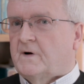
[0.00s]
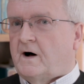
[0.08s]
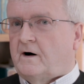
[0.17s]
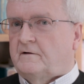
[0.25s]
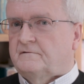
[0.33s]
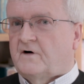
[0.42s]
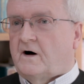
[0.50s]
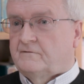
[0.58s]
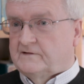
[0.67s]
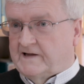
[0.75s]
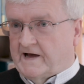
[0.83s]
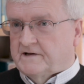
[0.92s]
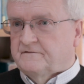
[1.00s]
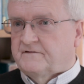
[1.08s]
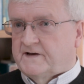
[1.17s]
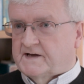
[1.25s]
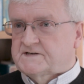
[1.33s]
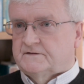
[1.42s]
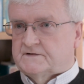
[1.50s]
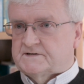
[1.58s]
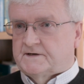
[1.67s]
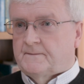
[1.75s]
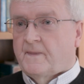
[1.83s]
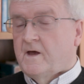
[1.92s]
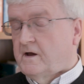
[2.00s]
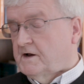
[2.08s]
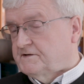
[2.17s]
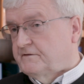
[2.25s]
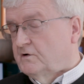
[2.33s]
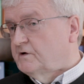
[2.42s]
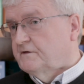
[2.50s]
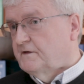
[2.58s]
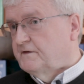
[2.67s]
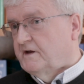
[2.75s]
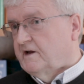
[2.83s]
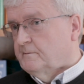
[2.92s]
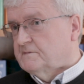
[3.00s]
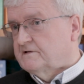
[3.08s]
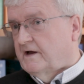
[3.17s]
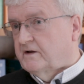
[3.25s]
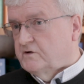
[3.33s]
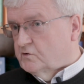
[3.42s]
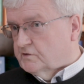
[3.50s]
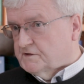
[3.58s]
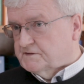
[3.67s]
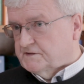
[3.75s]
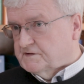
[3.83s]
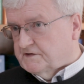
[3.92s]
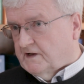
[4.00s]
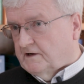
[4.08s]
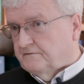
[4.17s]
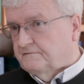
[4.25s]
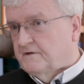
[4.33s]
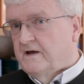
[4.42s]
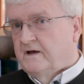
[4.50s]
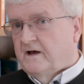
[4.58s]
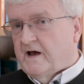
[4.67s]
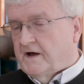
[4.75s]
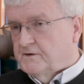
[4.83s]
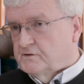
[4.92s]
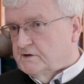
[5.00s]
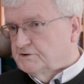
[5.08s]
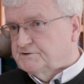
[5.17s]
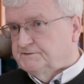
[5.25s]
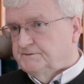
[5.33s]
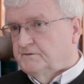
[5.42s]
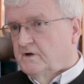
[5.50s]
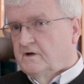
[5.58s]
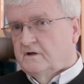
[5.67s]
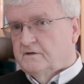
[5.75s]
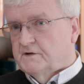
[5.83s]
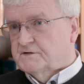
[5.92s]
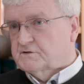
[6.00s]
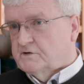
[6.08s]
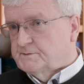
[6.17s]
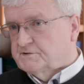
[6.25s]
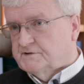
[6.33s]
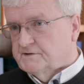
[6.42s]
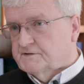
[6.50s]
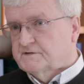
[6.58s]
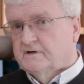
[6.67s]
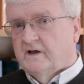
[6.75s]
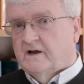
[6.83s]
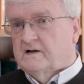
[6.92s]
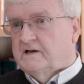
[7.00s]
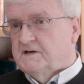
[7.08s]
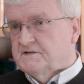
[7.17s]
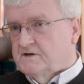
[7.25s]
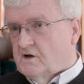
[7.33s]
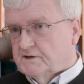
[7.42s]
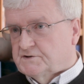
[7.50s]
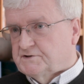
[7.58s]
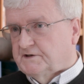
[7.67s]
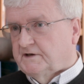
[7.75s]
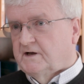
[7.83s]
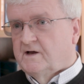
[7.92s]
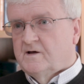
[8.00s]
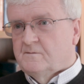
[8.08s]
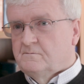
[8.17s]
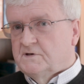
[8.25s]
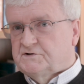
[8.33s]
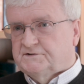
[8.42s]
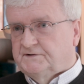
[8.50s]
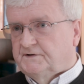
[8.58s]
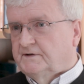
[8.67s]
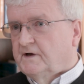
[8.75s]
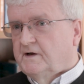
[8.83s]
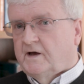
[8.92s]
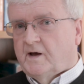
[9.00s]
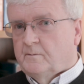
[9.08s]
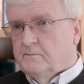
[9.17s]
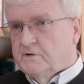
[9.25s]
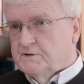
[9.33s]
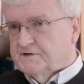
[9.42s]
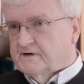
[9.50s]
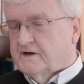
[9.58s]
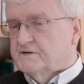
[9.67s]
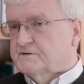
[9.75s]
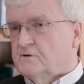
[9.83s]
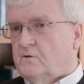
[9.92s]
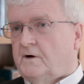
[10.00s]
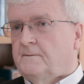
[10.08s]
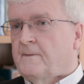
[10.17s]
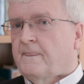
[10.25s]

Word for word: of life and activity. Because if you look at the themes like Eucharist itself, adoration, the scriptures, ecclesiology, mission, music, and so on,